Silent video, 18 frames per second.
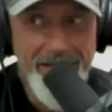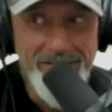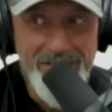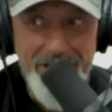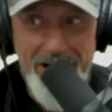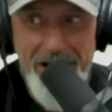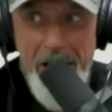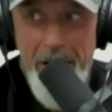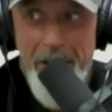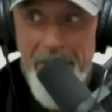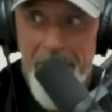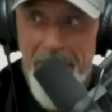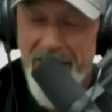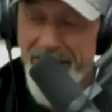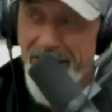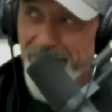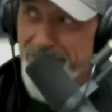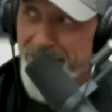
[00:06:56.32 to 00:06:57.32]
They'll shut.
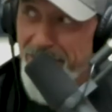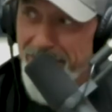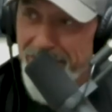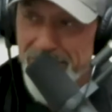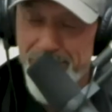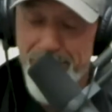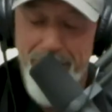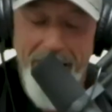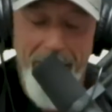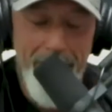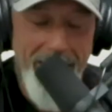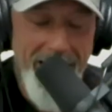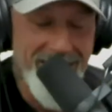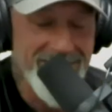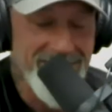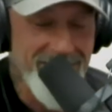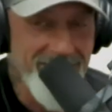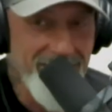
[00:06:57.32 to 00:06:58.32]
They'll shut his, a
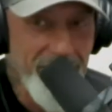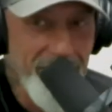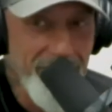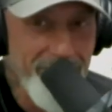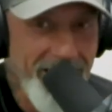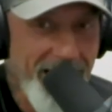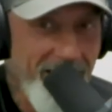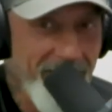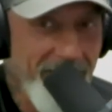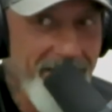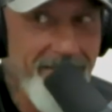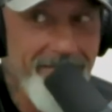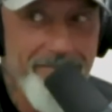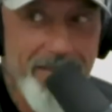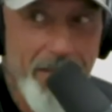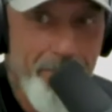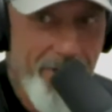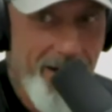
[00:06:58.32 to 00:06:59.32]
boxing club down, and
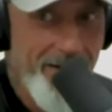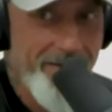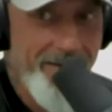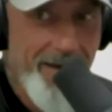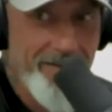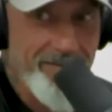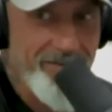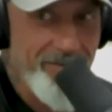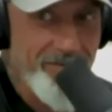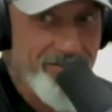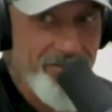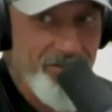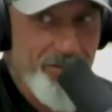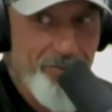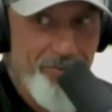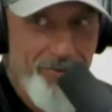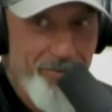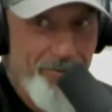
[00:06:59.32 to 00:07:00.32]
the podcast will
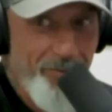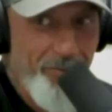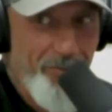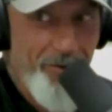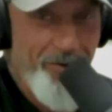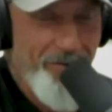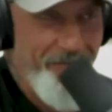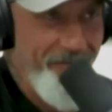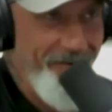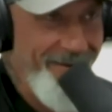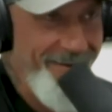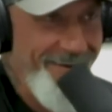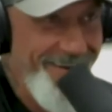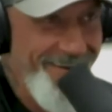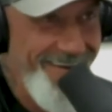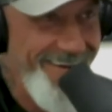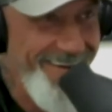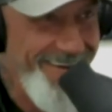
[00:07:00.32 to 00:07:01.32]
shoot through the roof. I'm
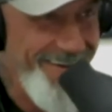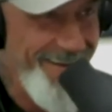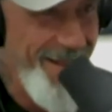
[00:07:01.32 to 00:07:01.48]
grinning from